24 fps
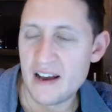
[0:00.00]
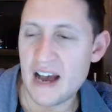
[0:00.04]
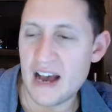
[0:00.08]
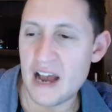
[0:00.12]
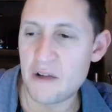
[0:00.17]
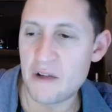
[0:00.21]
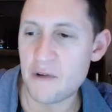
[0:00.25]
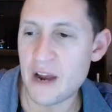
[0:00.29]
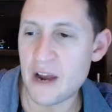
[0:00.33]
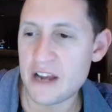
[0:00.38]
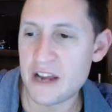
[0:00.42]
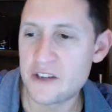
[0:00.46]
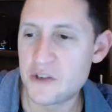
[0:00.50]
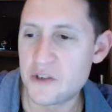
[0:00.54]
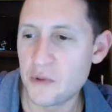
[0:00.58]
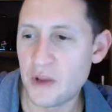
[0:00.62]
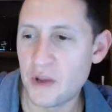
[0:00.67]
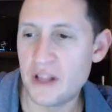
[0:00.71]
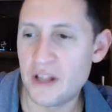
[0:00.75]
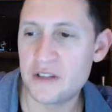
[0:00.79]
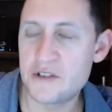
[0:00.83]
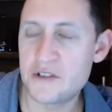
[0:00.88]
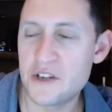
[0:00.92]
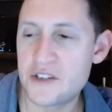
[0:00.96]
Hyrax
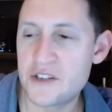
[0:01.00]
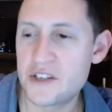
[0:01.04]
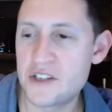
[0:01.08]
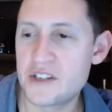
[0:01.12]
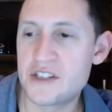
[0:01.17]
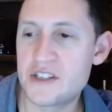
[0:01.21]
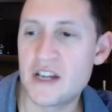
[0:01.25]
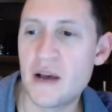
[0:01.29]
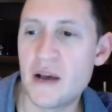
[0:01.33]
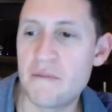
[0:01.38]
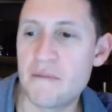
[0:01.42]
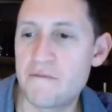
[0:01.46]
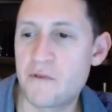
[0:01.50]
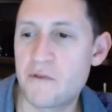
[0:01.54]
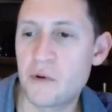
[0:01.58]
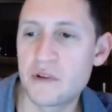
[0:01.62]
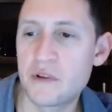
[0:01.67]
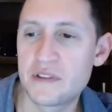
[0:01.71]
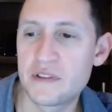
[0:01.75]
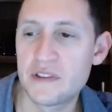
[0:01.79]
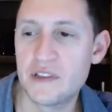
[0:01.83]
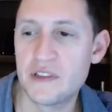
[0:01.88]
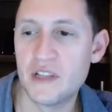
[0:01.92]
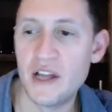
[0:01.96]
zoologist and Tom
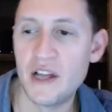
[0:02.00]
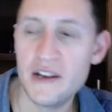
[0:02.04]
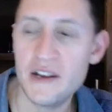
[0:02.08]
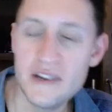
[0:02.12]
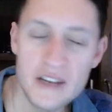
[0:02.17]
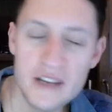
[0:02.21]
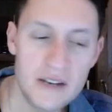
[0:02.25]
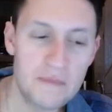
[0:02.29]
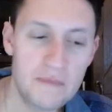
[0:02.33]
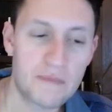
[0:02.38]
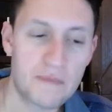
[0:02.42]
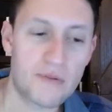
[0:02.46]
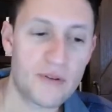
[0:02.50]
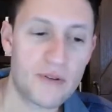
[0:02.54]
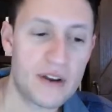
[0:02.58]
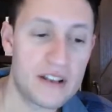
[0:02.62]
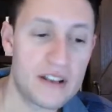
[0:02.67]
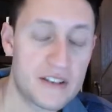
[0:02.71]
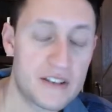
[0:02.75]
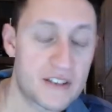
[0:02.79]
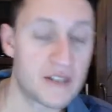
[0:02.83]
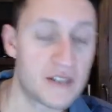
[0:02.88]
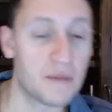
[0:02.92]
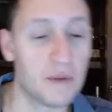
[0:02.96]
Ford, London
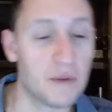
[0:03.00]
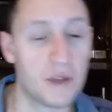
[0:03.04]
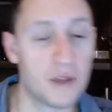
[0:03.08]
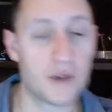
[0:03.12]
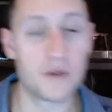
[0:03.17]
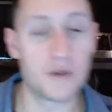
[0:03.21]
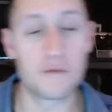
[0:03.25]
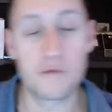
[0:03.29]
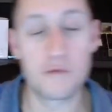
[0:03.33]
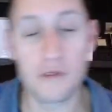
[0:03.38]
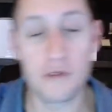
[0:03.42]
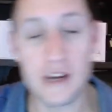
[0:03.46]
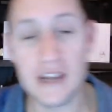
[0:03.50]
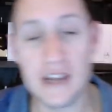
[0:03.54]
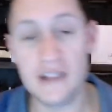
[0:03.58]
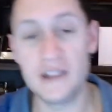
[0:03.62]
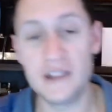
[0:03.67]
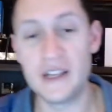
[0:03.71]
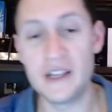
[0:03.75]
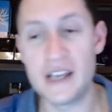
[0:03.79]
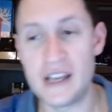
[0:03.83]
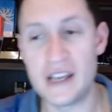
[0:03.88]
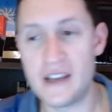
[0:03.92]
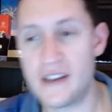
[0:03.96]
pretty similar,
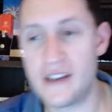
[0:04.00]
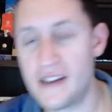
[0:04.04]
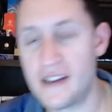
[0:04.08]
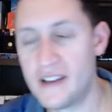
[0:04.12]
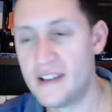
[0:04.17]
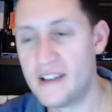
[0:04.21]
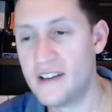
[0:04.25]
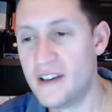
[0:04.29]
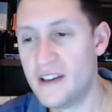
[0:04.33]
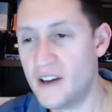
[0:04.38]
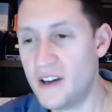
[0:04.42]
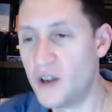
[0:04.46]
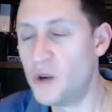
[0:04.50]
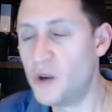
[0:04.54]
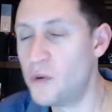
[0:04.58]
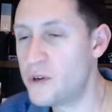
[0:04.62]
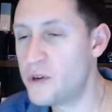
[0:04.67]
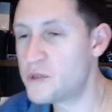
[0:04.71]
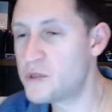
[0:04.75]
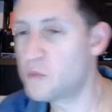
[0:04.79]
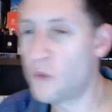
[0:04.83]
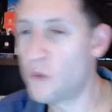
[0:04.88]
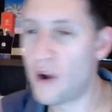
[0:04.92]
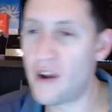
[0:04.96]
really. Who
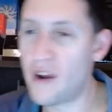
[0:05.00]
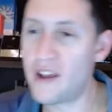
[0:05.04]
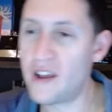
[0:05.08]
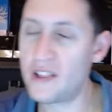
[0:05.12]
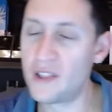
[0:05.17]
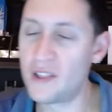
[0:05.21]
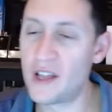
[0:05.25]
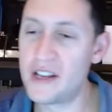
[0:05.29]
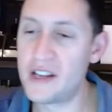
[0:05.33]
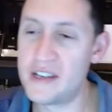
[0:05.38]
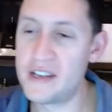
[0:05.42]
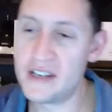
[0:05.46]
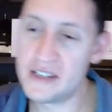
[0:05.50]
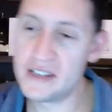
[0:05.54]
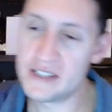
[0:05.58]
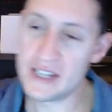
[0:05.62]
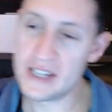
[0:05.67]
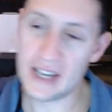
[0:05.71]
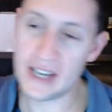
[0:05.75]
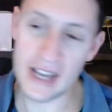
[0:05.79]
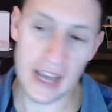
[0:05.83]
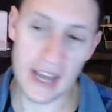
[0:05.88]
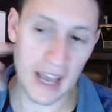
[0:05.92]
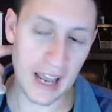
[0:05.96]
was wearing London
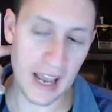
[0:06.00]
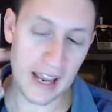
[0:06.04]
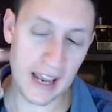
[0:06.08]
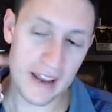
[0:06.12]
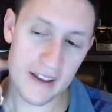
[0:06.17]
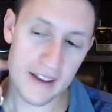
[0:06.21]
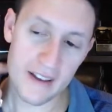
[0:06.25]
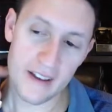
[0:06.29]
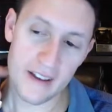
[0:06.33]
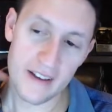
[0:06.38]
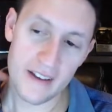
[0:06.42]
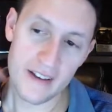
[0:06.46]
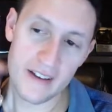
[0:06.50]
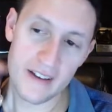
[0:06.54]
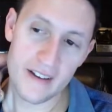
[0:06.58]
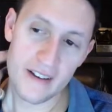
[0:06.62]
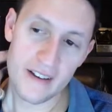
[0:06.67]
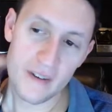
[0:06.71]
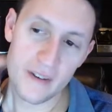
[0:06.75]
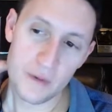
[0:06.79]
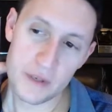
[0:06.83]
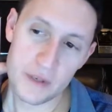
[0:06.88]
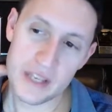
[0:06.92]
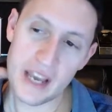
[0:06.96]
today?
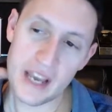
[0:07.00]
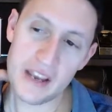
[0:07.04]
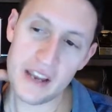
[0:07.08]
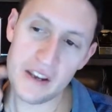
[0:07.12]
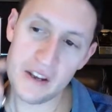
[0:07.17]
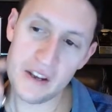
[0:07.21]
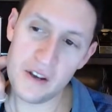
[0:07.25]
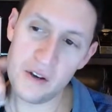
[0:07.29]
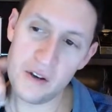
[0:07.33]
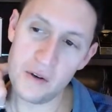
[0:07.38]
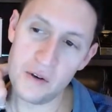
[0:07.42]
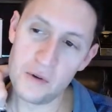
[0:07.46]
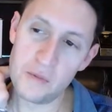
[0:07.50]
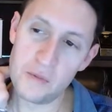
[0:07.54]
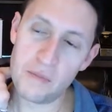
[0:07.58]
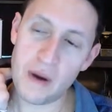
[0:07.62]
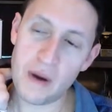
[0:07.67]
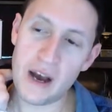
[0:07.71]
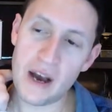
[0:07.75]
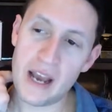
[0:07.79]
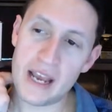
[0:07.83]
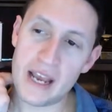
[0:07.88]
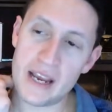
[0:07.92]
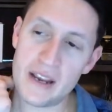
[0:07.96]
Was that you,
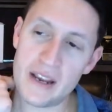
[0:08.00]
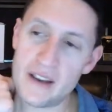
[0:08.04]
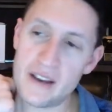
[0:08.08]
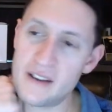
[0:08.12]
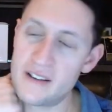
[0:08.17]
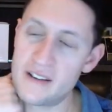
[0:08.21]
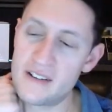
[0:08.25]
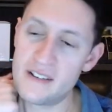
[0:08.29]
Pike?